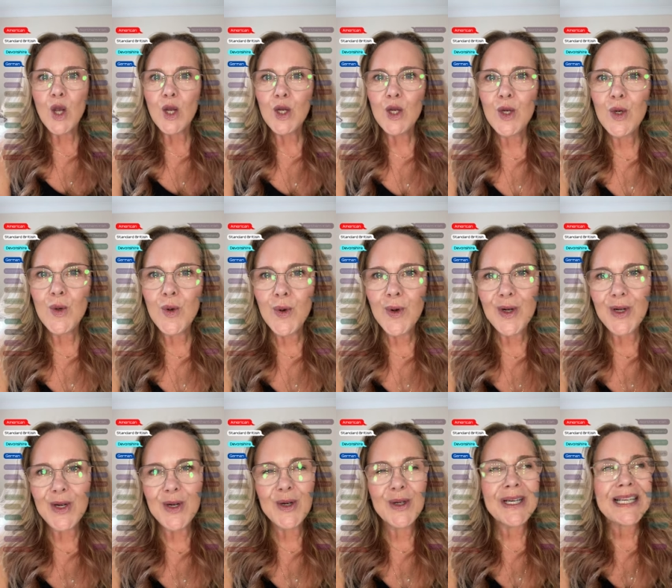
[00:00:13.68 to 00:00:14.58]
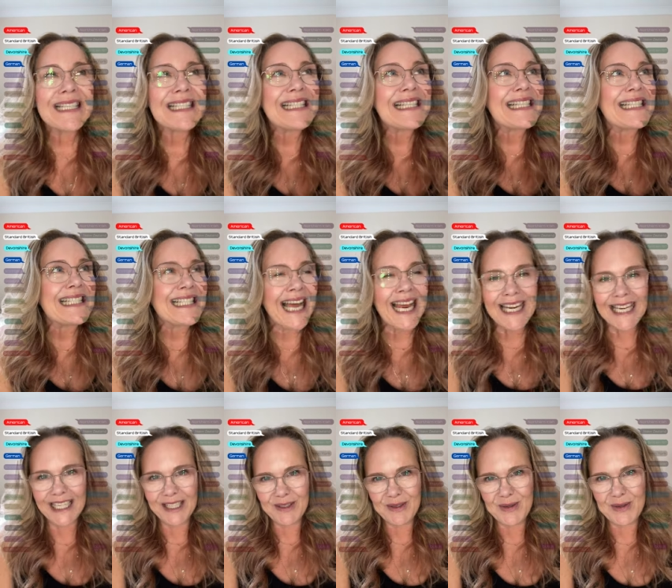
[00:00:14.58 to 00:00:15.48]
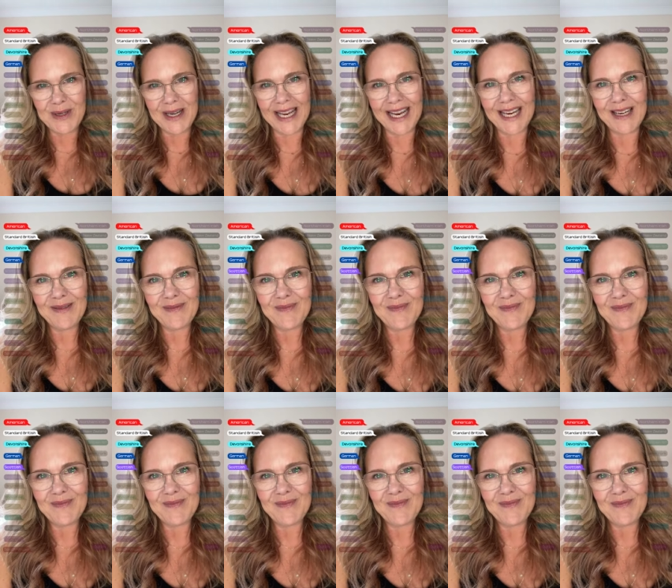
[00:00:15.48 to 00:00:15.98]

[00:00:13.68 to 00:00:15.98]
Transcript: You look stunning today.